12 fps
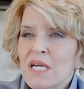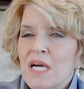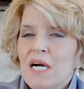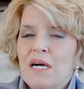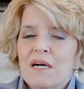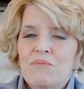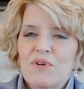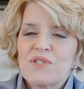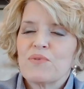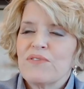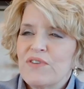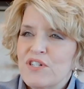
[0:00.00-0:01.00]
And
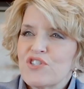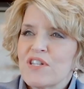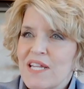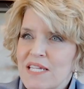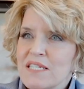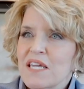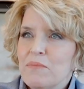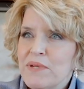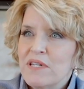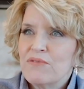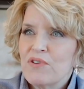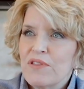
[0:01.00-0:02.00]
once we finish the
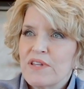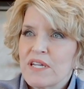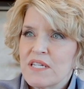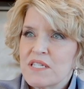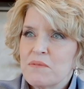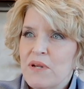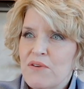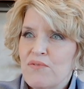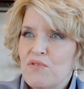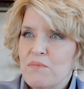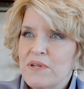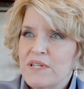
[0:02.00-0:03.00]
landscaping and everything, it's about a
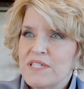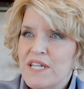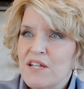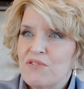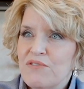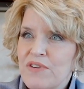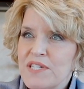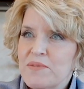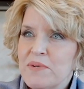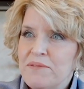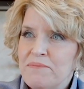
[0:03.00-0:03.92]
$4 million investment.